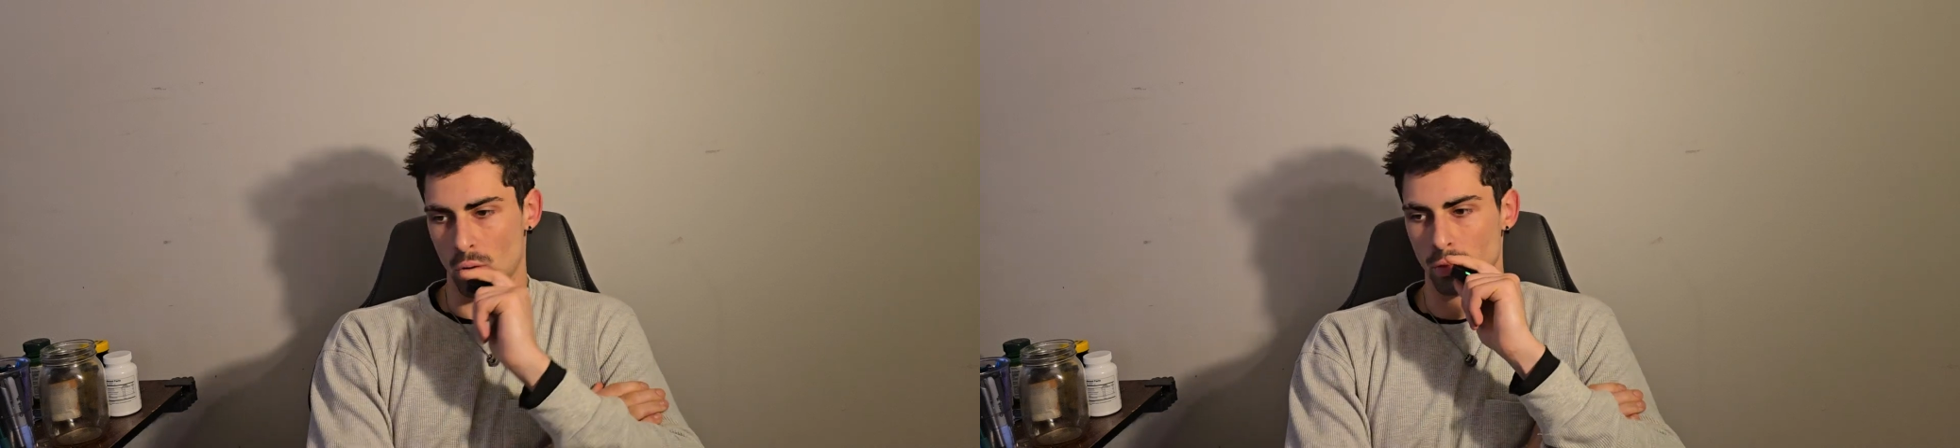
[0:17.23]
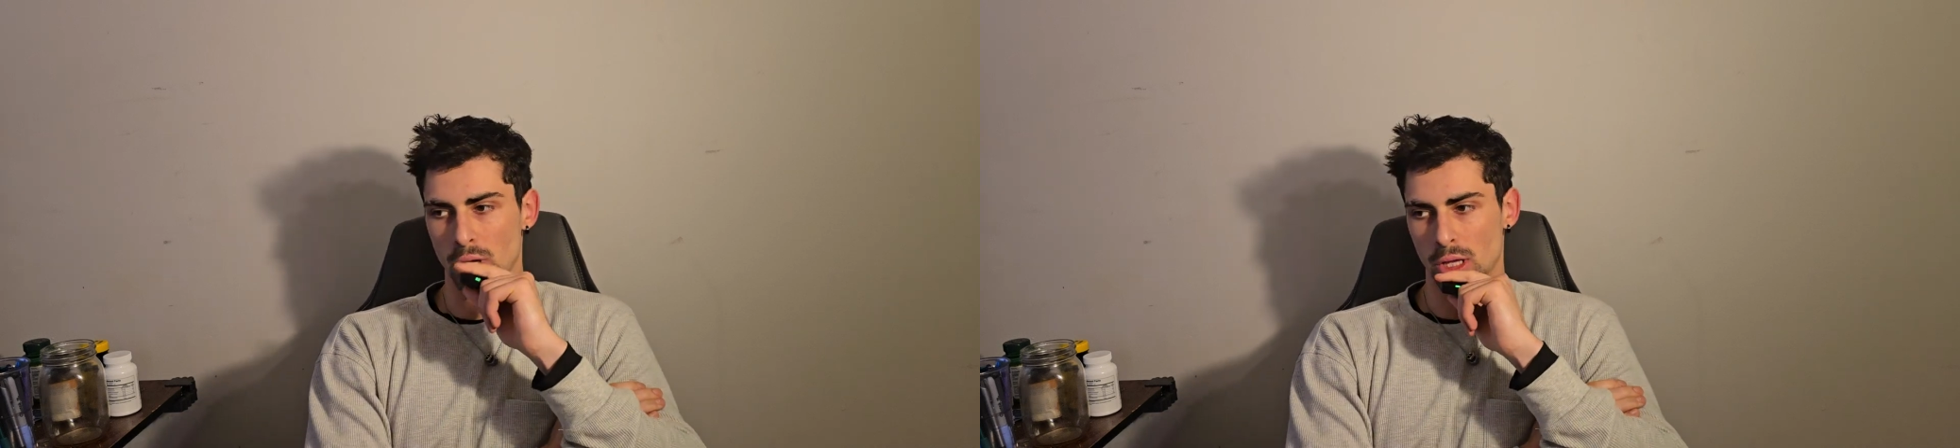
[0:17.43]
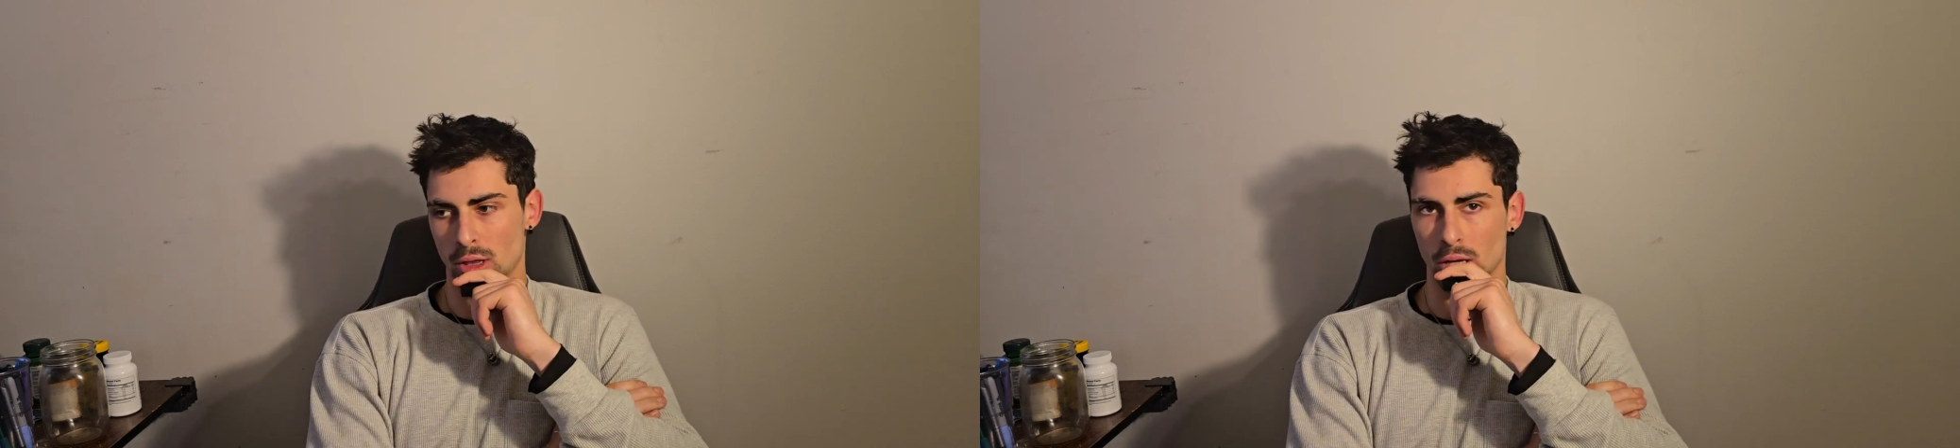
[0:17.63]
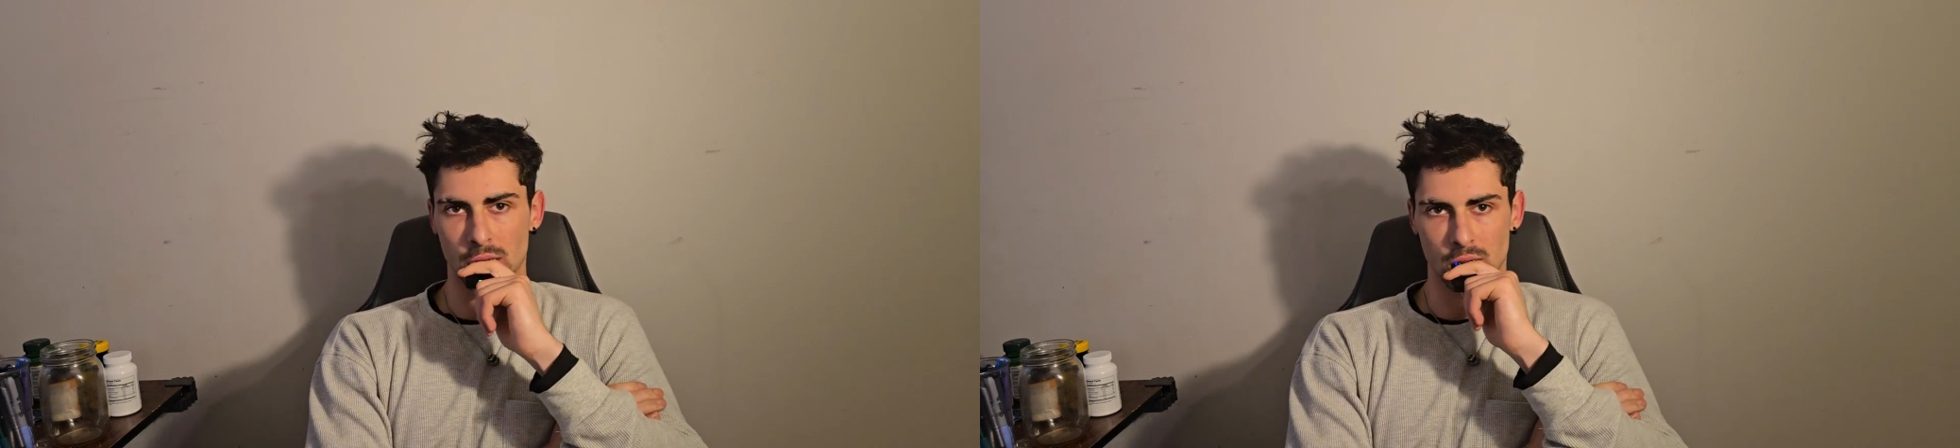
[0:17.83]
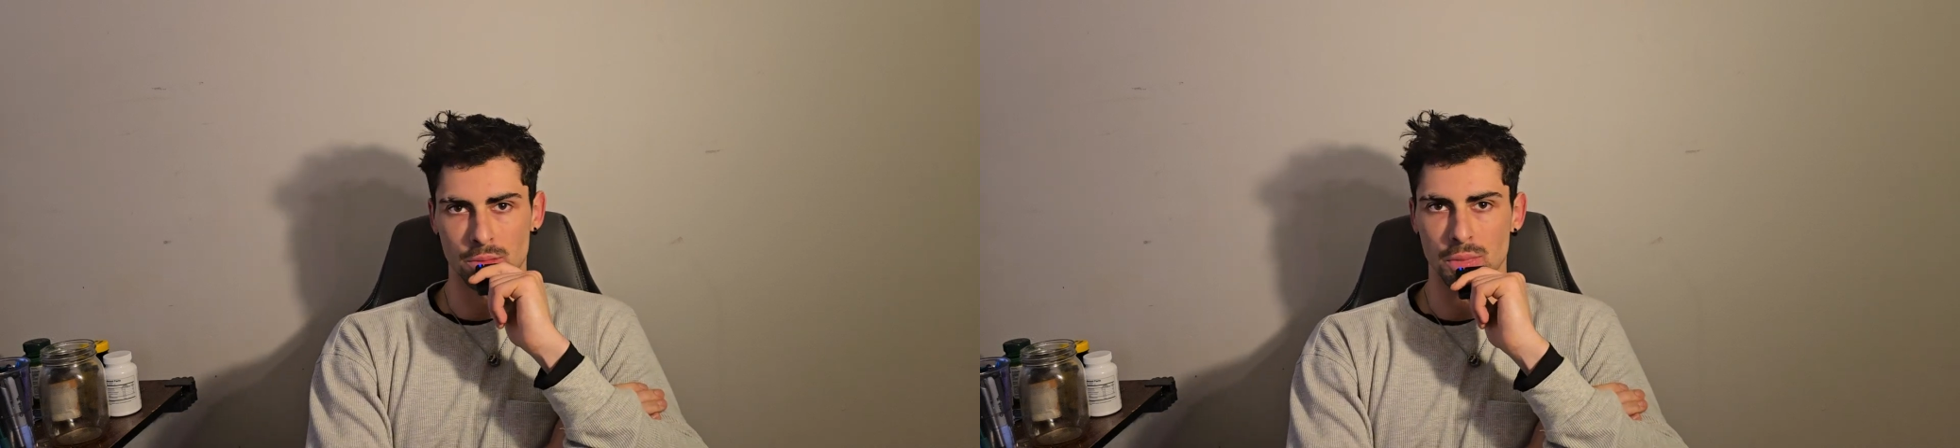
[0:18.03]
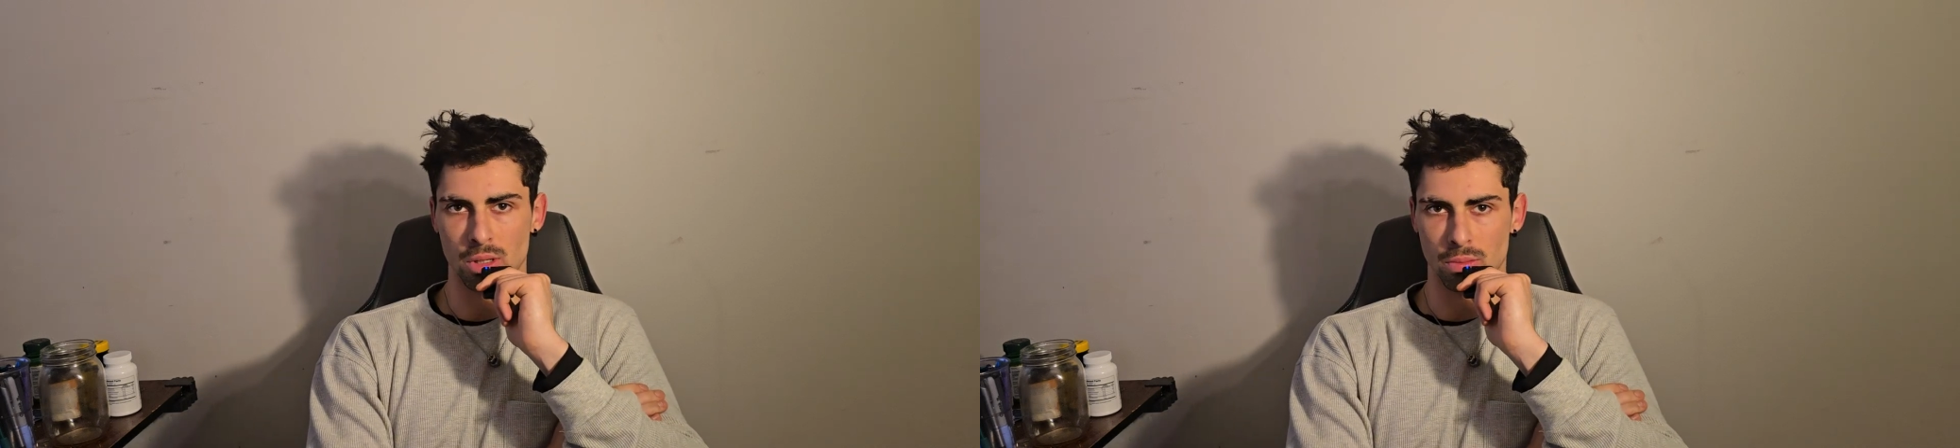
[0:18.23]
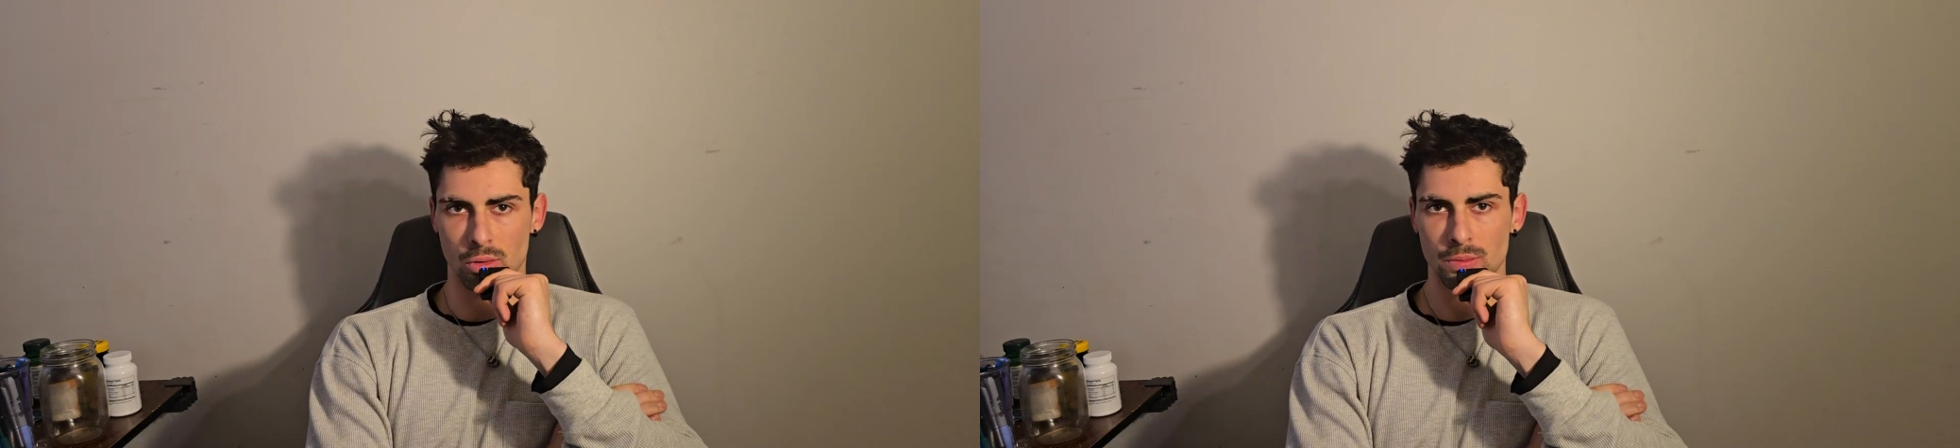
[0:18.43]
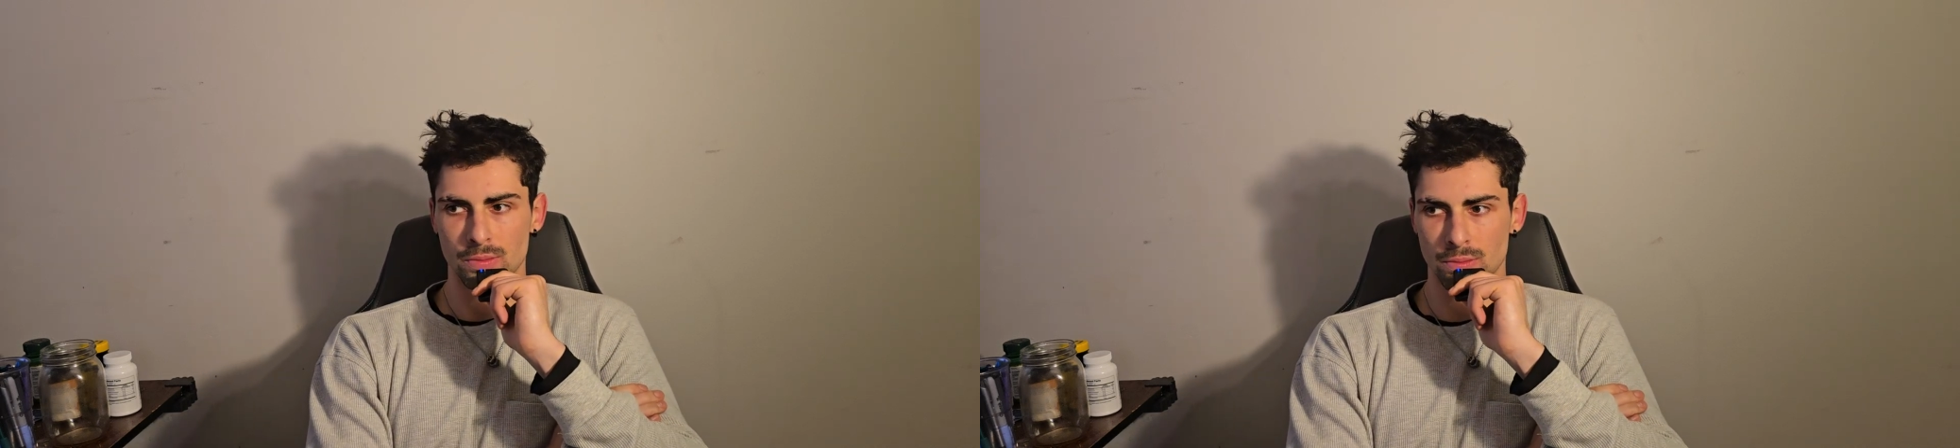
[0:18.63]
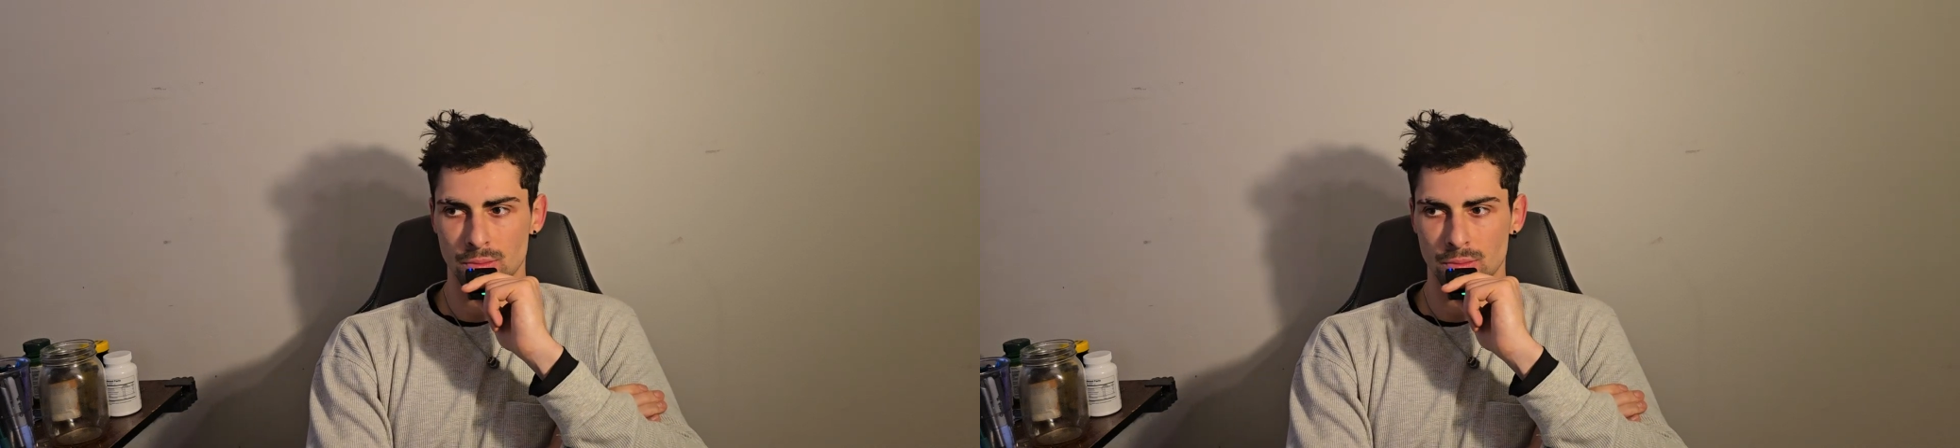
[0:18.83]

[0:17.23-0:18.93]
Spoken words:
with a lot of people,